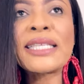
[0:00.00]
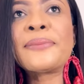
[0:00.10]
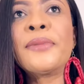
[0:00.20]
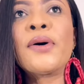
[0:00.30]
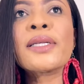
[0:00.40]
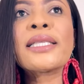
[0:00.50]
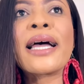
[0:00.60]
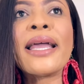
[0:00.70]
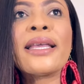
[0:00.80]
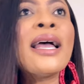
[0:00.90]
It smells
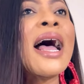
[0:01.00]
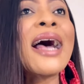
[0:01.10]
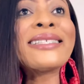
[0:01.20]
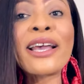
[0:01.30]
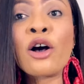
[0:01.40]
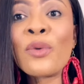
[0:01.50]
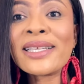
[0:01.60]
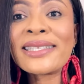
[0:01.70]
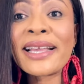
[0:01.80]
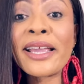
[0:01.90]
like, as I
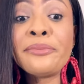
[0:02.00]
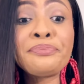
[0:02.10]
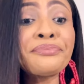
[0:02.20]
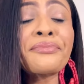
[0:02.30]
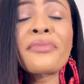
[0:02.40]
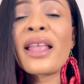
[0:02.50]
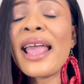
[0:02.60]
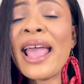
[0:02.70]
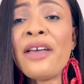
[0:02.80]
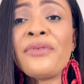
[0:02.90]
always say,
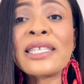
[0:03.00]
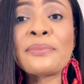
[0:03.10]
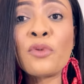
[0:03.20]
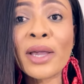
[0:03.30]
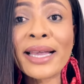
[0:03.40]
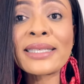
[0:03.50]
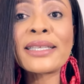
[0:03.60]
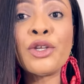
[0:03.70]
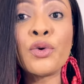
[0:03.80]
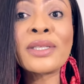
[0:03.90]
heavy
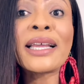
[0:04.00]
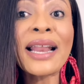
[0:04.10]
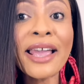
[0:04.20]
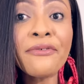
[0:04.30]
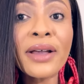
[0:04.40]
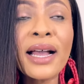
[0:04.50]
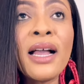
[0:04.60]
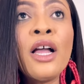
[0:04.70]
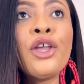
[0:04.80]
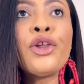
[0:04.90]
smokers, you know, saliva,
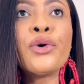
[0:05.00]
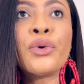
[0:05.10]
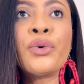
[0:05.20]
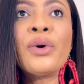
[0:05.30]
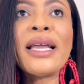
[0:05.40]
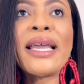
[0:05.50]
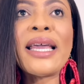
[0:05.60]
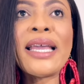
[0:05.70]
you know.